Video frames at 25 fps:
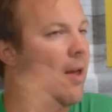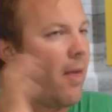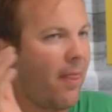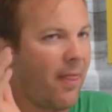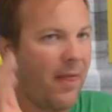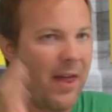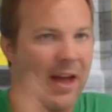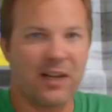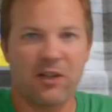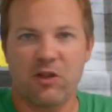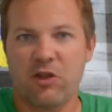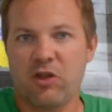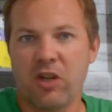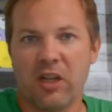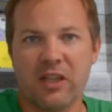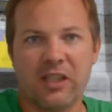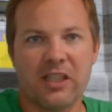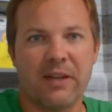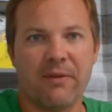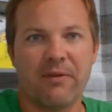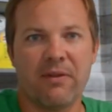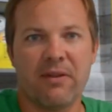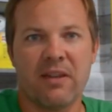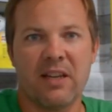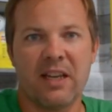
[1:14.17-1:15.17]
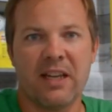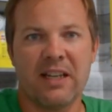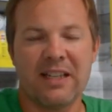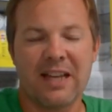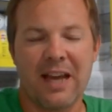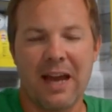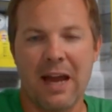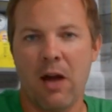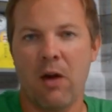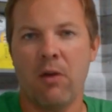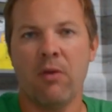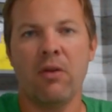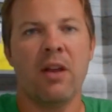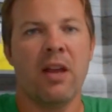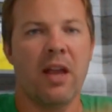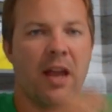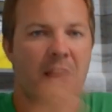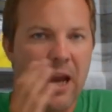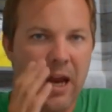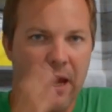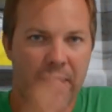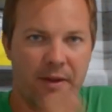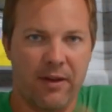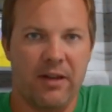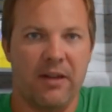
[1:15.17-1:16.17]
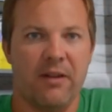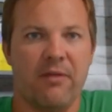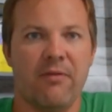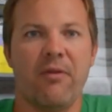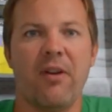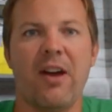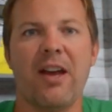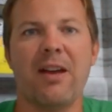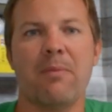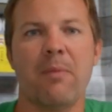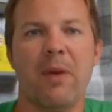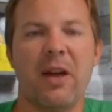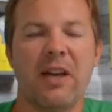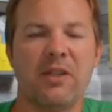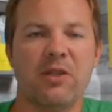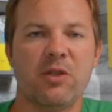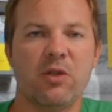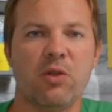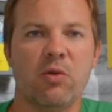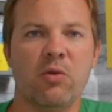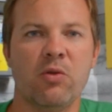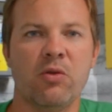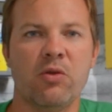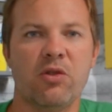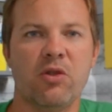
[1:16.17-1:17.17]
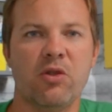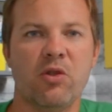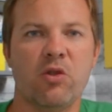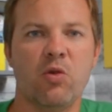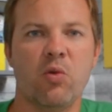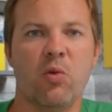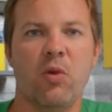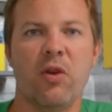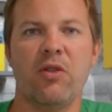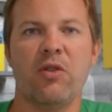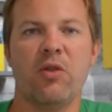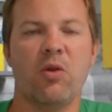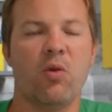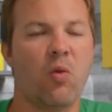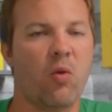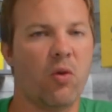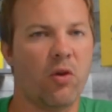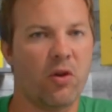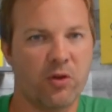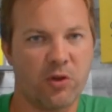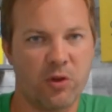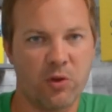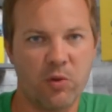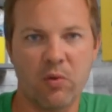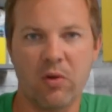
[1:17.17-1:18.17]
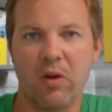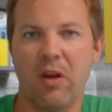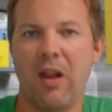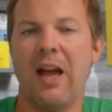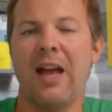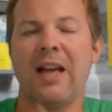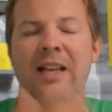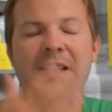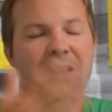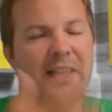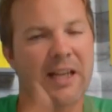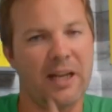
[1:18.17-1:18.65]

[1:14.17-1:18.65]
That shuts everything down, and then invite my students to join the Q2 class,